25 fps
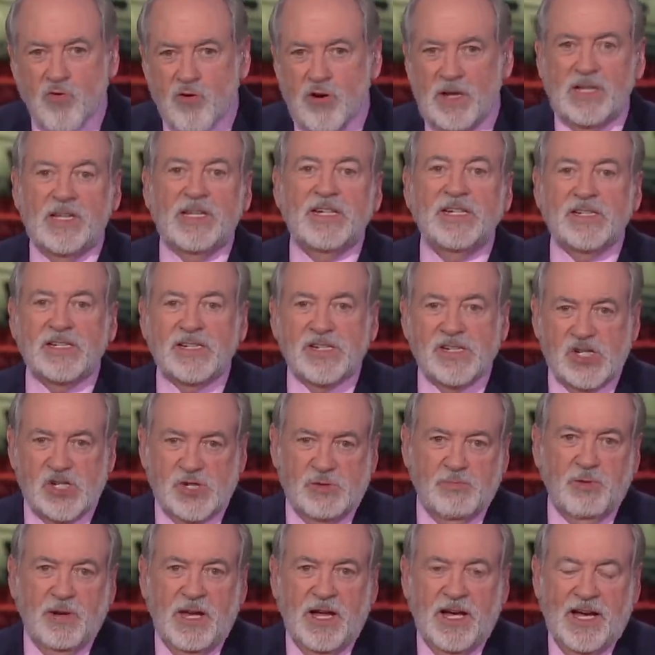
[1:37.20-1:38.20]
brilliant
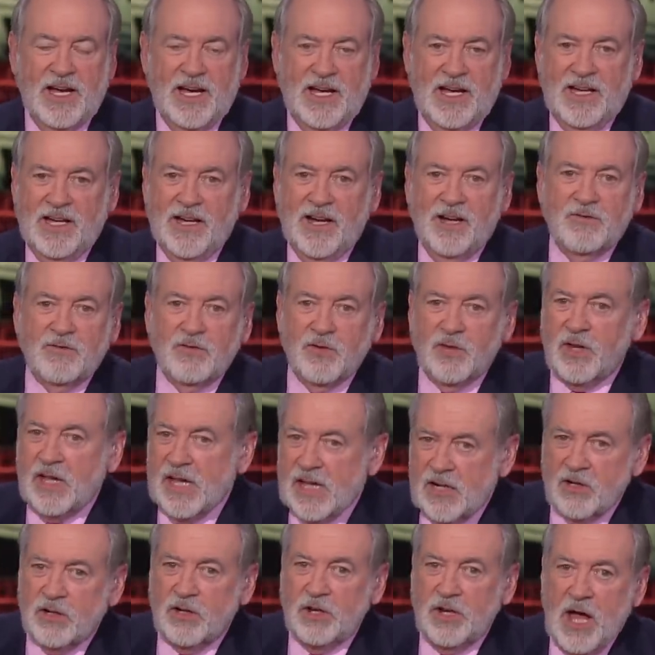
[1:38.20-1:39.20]
display of
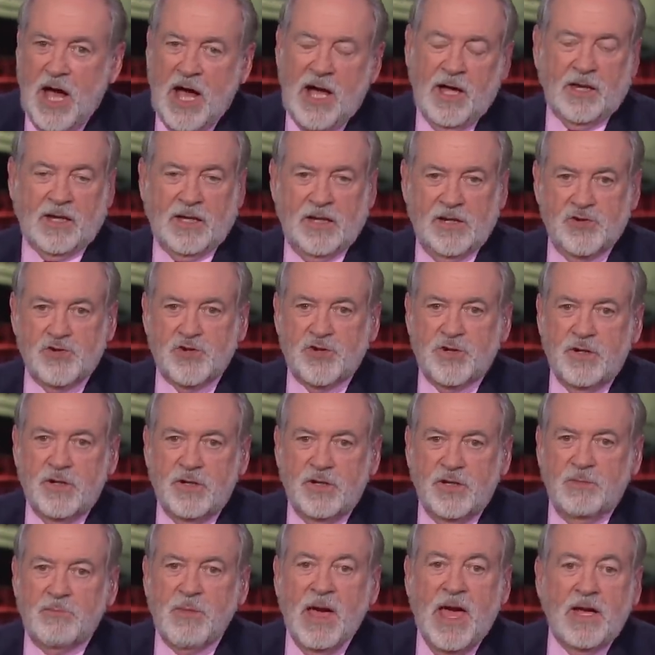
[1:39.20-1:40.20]
legal knowledge,
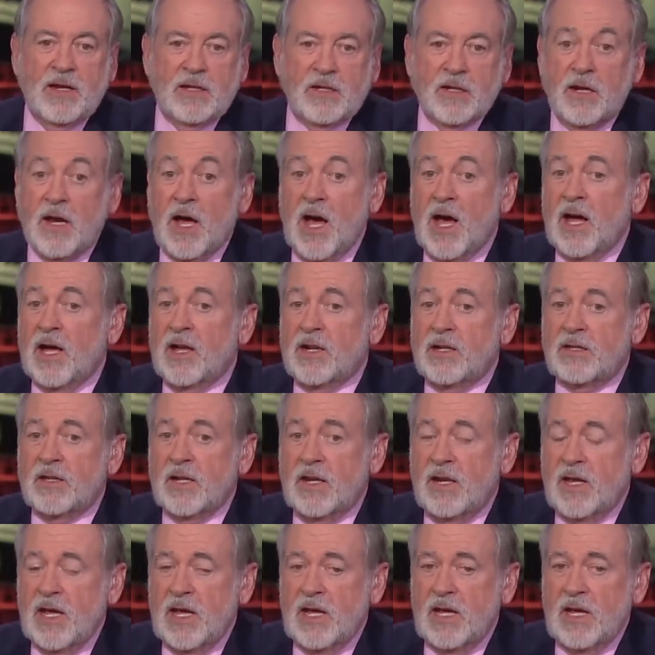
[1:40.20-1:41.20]
the man denied
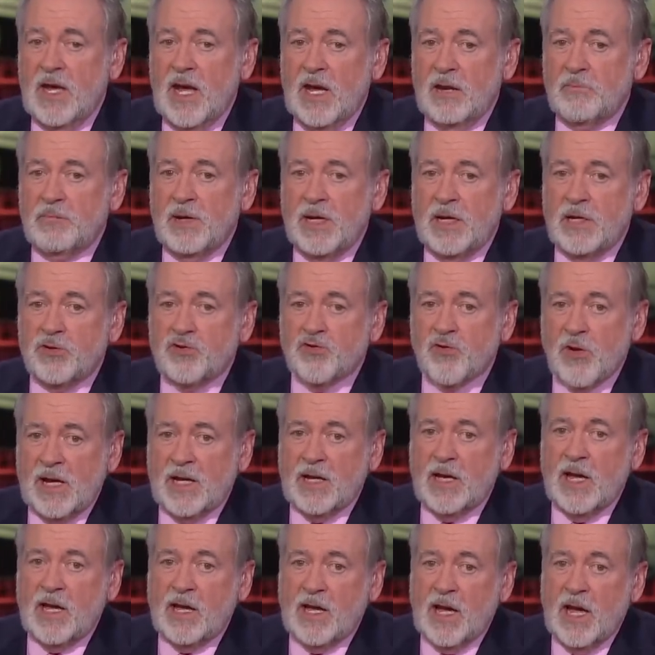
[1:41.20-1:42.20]
that he had been
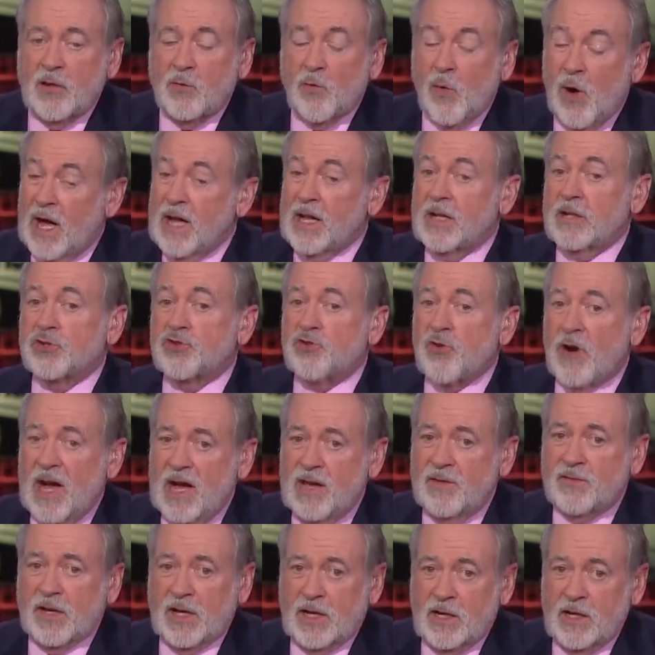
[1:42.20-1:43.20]
drinking while
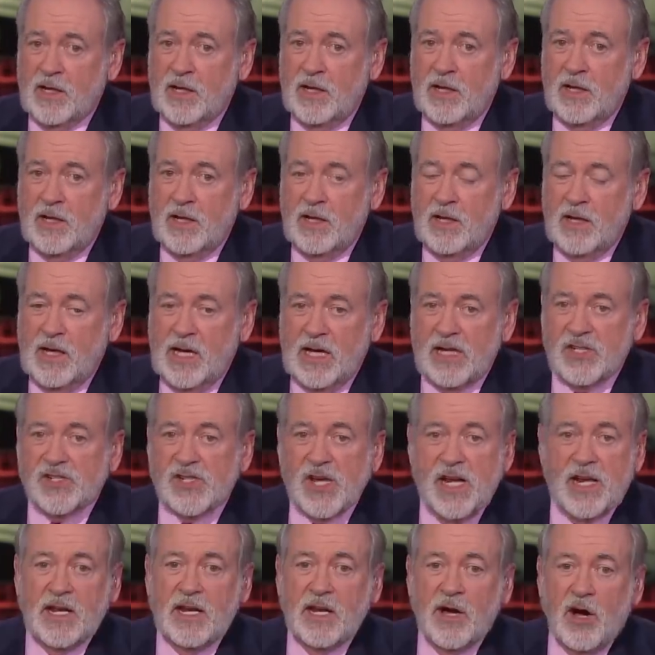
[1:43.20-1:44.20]
driving. He
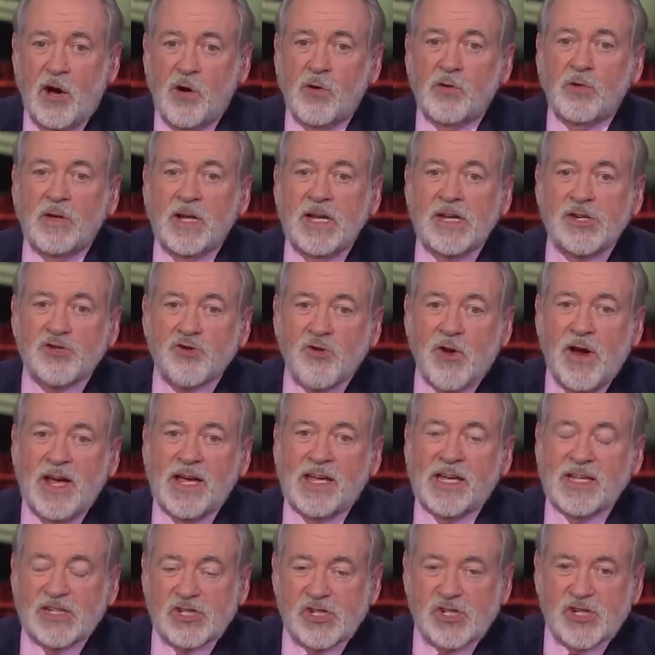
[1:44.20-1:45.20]
said he only
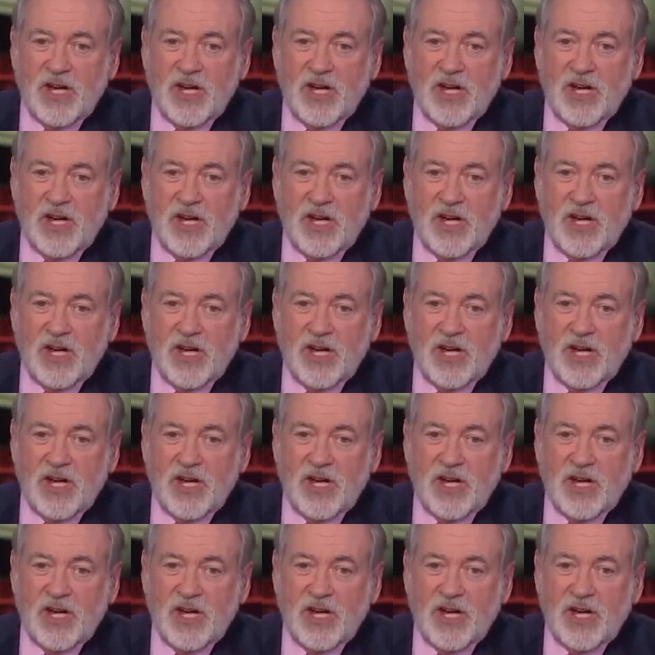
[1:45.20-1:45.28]
drank at